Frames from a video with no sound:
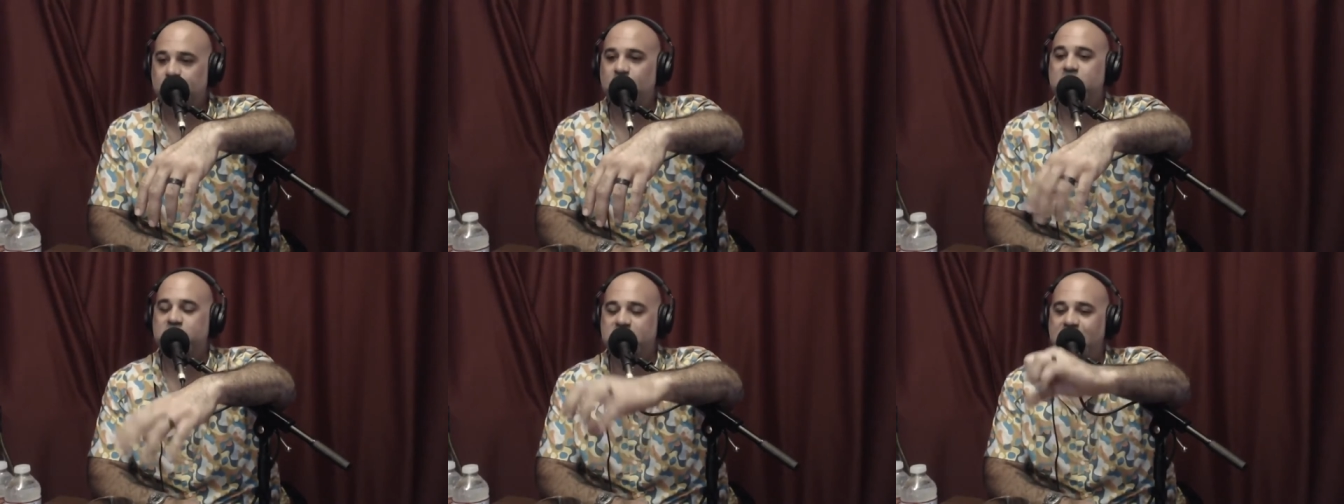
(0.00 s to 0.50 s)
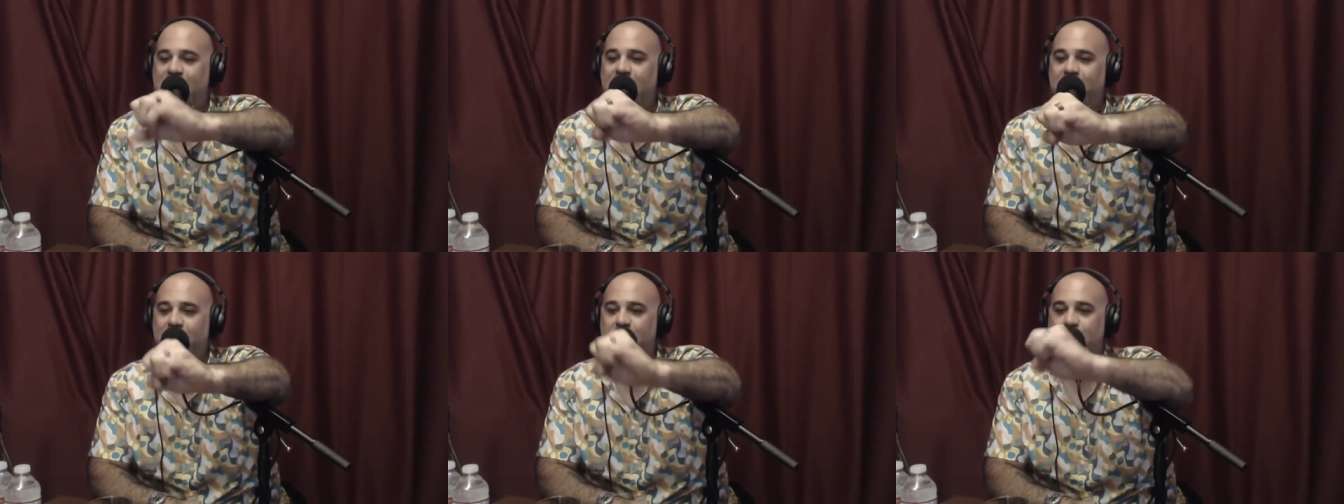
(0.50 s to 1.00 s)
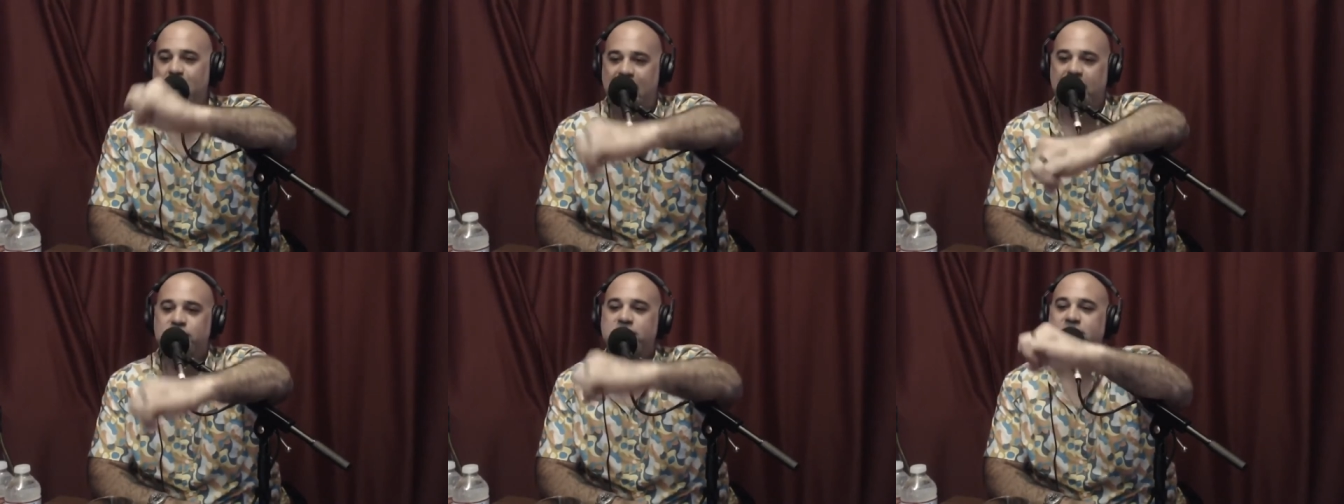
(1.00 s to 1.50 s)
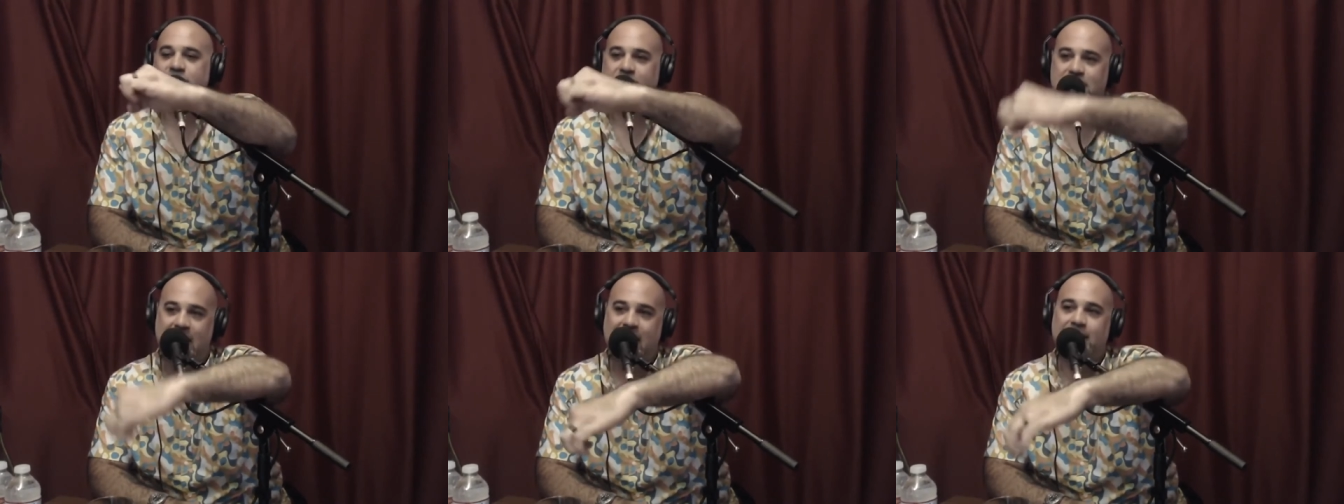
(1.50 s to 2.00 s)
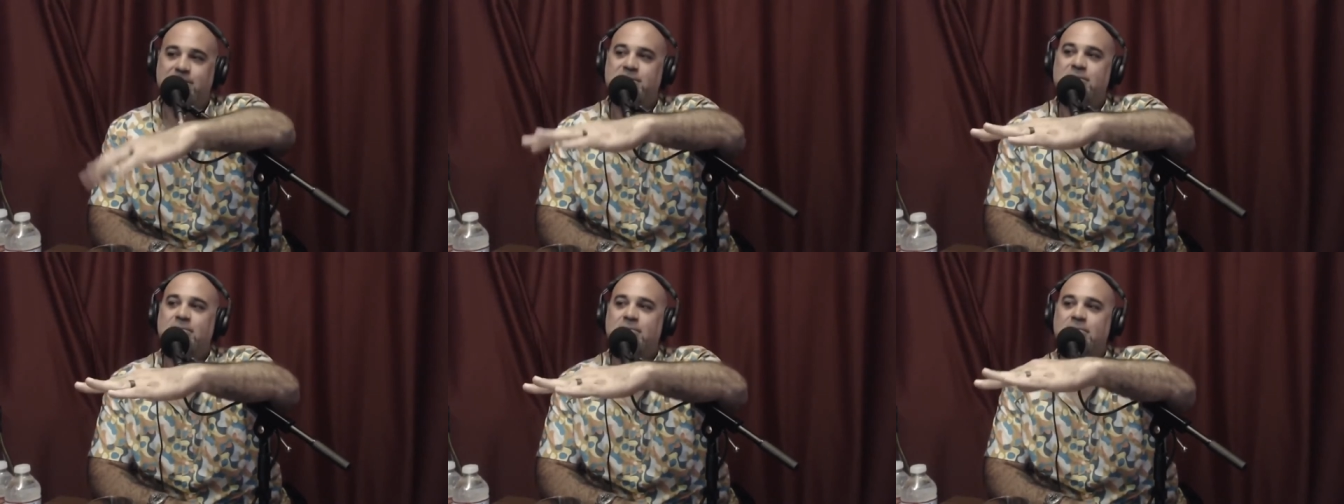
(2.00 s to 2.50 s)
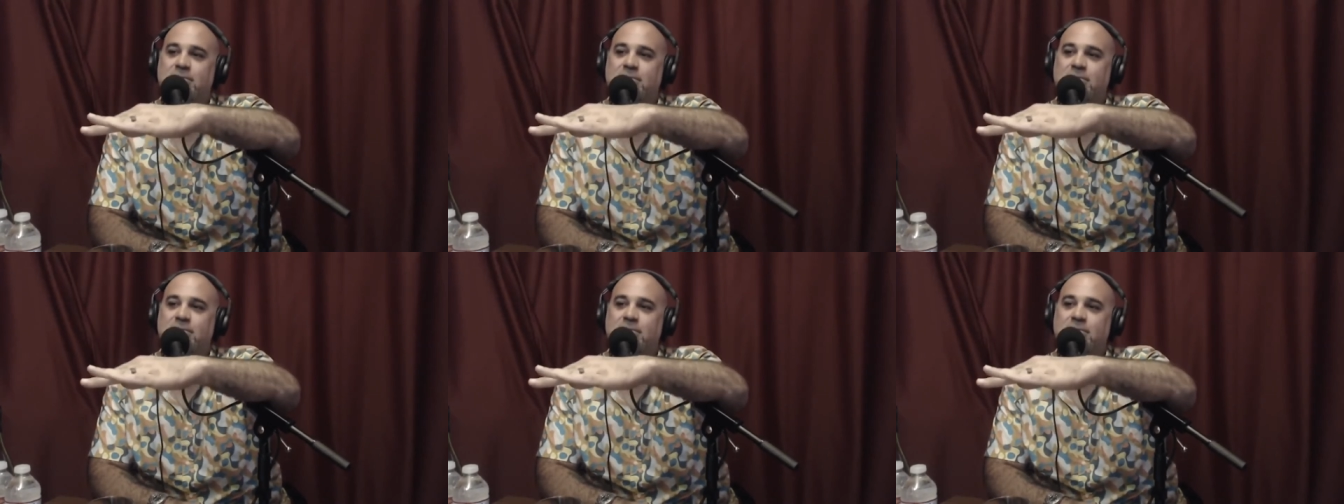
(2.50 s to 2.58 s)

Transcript: personality matches that